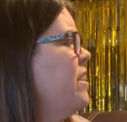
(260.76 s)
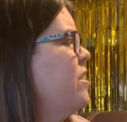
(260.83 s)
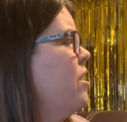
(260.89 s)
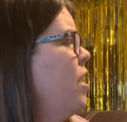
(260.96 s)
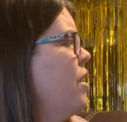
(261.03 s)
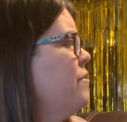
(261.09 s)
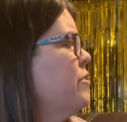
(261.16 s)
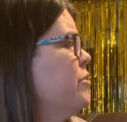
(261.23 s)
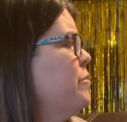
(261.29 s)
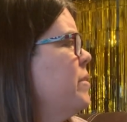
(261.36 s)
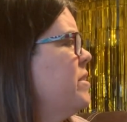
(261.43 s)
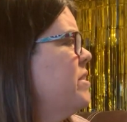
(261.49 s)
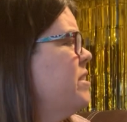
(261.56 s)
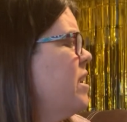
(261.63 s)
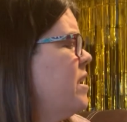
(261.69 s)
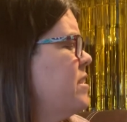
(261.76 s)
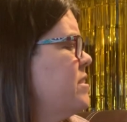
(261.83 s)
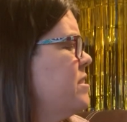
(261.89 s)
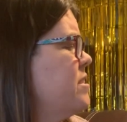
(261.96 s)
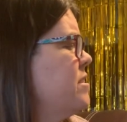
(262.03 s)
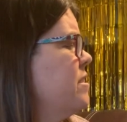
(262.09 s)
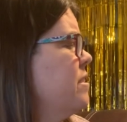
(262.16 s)
covered with
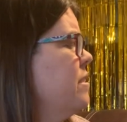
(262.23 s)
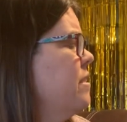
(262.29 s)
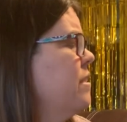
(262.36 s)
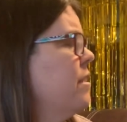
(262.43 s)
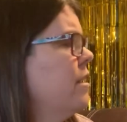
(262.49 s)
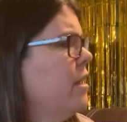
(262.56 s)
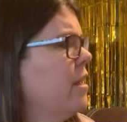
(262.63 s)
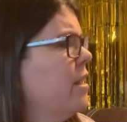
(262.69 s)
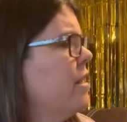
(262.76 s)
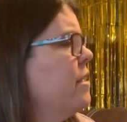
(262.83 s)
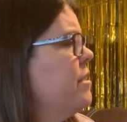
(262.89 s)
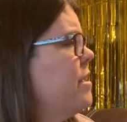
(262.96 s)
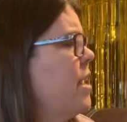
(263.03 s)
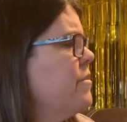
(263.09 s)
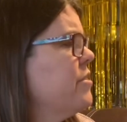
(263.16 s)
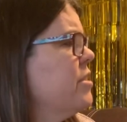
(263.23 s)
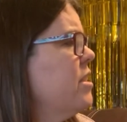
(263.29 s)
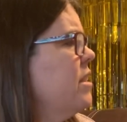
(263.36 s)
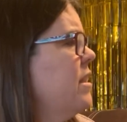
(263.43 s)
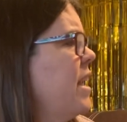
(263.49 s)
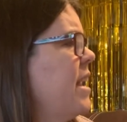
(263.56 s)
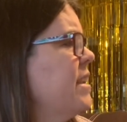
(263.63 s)
dust?
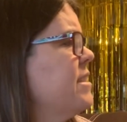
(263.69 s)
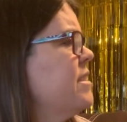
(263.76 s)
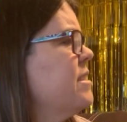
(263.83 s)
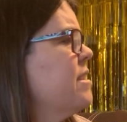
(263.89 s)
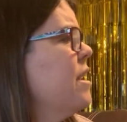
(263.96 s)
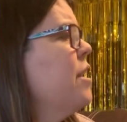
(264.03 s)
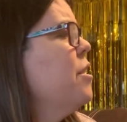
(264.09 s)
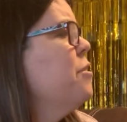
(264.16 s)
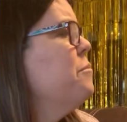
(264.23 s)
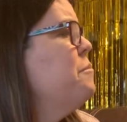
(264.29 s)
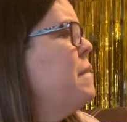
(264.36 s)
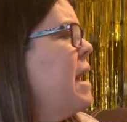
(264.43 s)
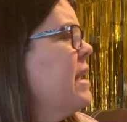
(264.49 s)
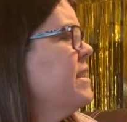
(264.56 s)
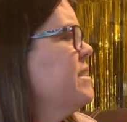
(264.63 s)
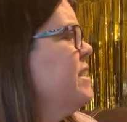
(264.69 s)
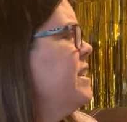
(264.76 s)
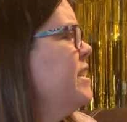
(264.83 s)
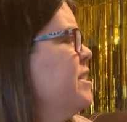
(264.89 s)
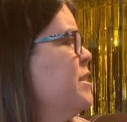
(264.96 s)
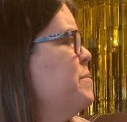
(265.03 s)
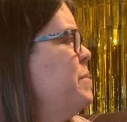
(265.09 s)
Nevertheless, Mac did
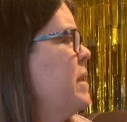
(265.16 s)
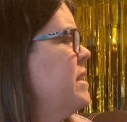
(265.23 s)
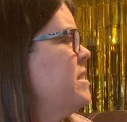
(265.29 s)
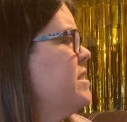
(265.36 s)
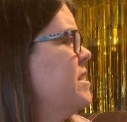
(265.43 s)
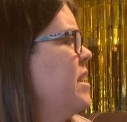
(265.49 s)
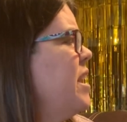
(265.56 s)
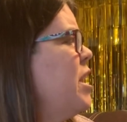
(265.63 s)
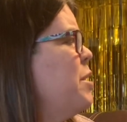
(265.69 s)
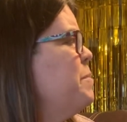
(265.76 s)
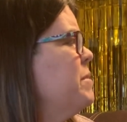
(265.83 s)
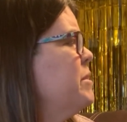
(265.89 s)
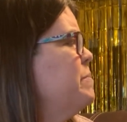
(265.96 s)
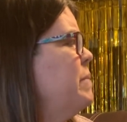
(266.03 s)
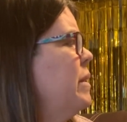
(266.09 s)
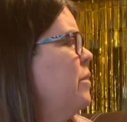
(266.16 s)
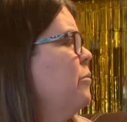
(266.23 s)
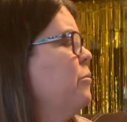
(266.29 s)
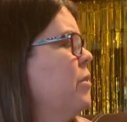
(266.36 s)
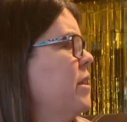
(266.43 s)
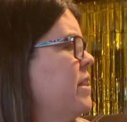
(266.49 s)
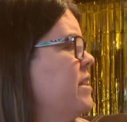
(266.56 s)
his best to keep his belt
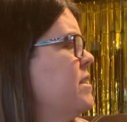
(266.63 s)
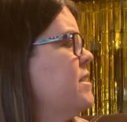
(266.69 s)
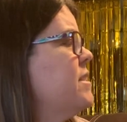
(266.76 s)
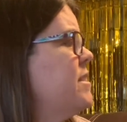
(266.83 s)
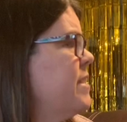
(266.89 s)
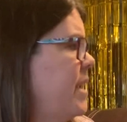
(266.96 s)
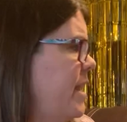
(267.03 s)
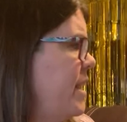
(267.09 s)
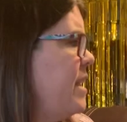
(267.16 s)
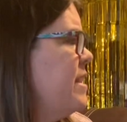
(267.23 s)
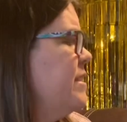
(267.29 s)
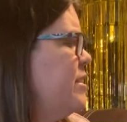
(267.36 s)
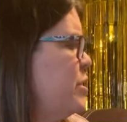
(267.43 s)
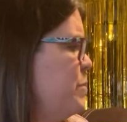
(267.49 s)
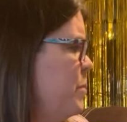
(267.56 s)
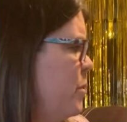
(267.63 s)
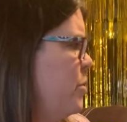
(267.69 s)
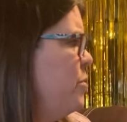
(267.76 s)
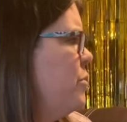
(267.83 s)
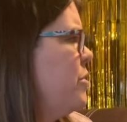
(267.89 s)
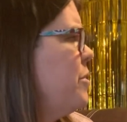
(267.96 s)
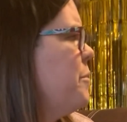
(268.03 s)
running steady and smooth.